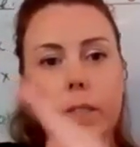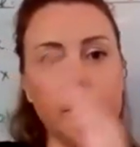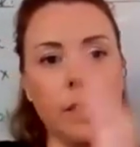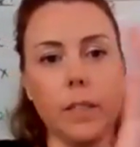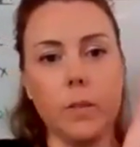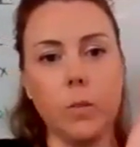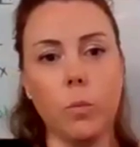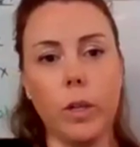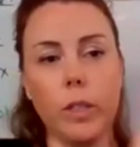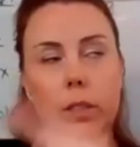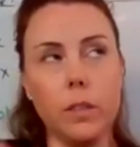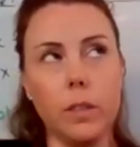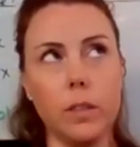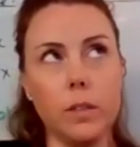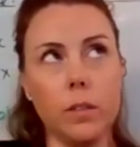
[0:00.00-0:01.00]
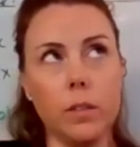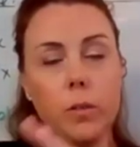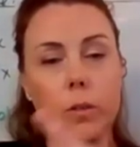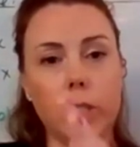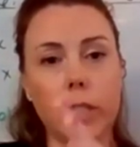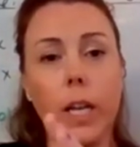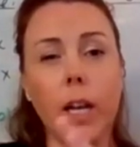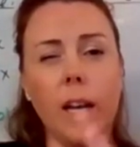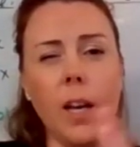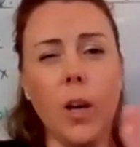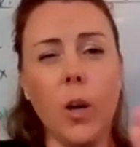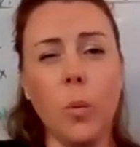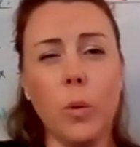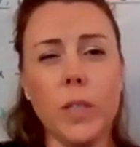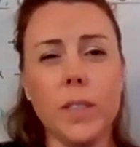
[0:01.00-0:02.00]
So that's one solution.
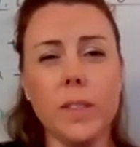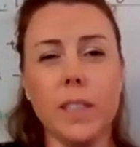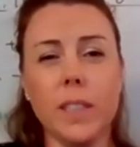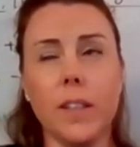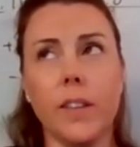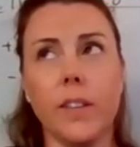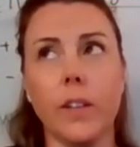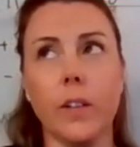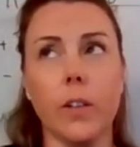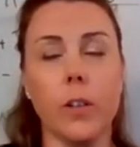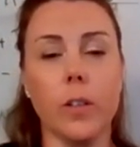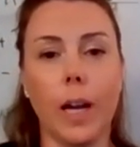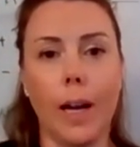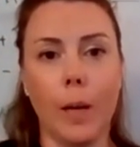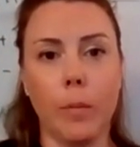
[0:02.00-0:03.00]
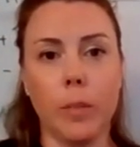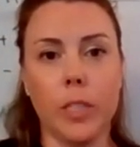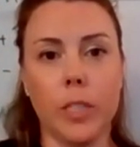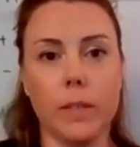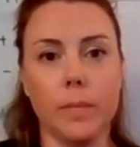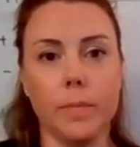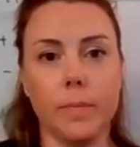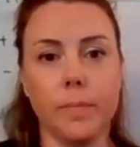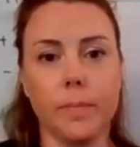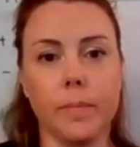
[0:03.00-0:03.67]
What is the third option?